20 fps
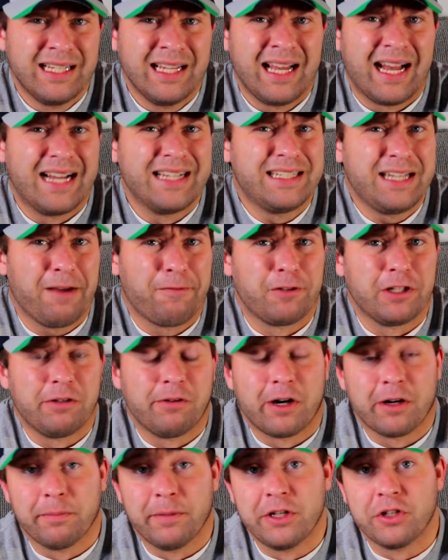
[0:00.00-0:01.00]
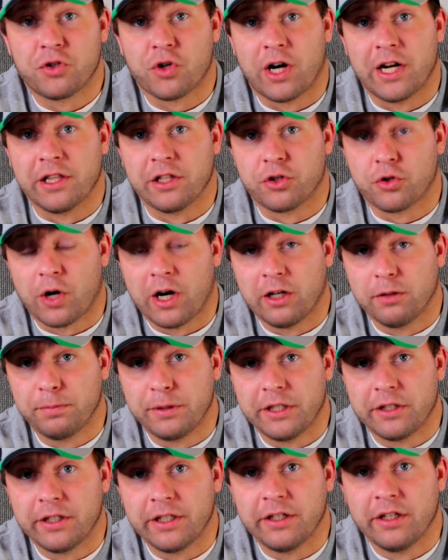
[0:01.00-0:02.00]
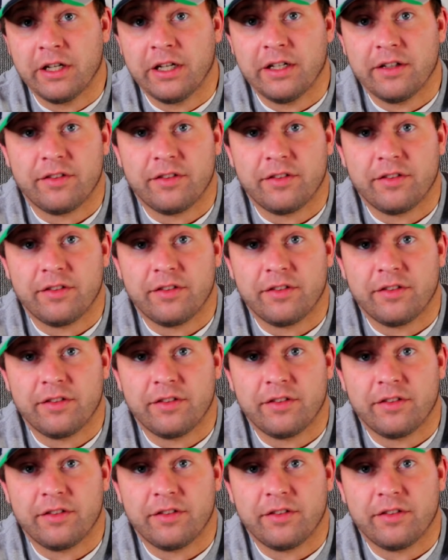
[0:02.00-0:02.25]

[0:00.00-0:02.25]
I definitely recommend trying the trial period.